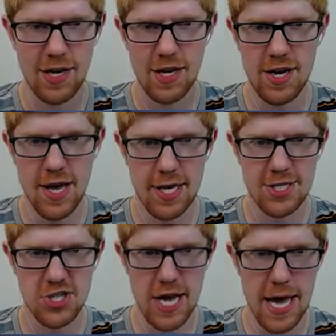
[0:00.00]

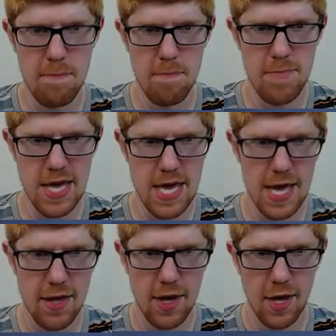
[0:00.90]
Nice job,
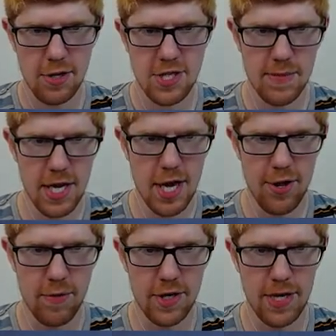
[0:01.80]
me. There's gonna be
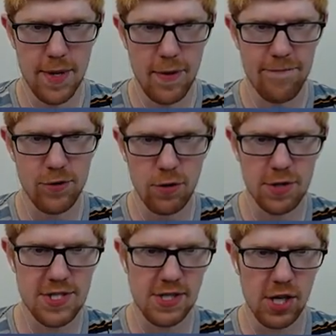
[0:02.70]
another one coming up here.
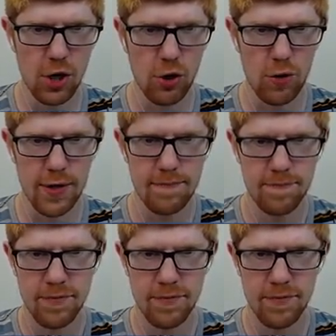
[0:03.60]
Fool's Lagoon!